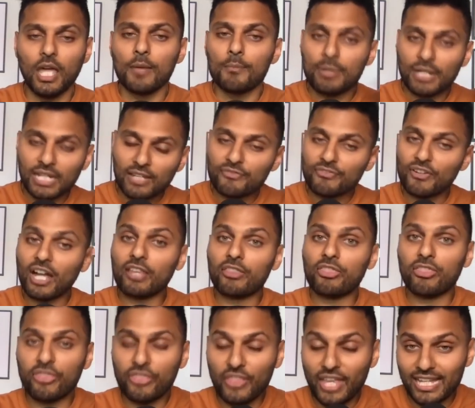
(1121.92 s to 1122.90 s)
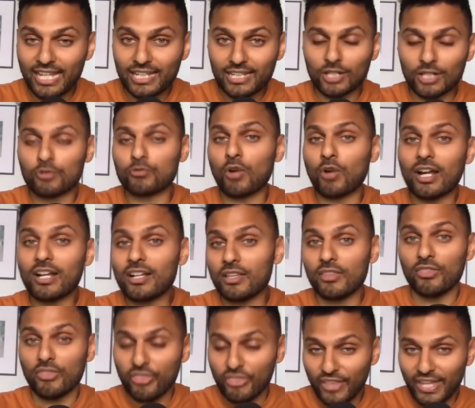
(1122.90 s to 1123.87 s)
But if I think
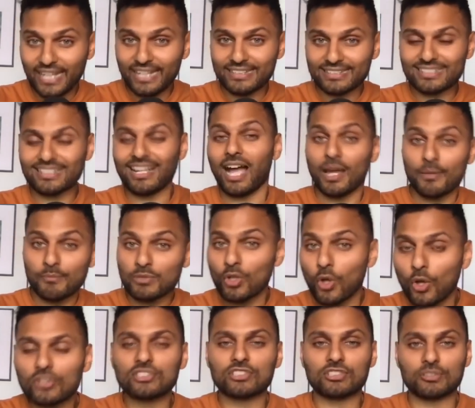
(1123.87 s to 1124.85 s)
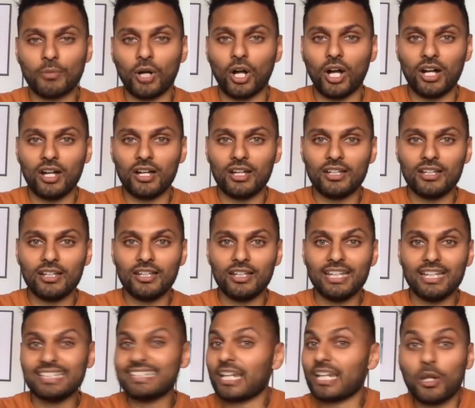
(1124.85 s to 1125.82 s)
Rangan thinks I'm not smart,
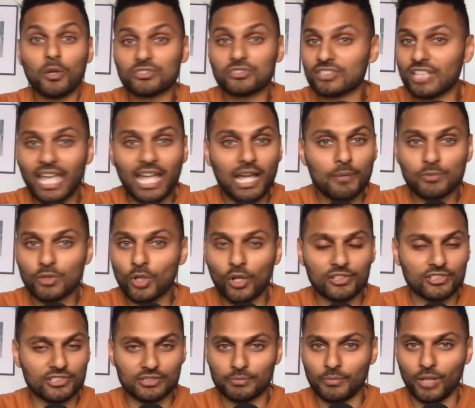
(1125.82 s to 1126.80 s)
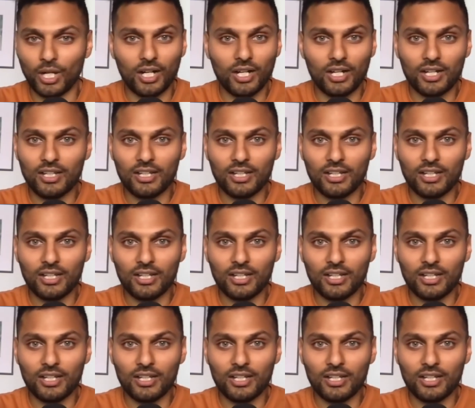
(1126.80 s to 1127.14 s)
then I'll say I'm not smart.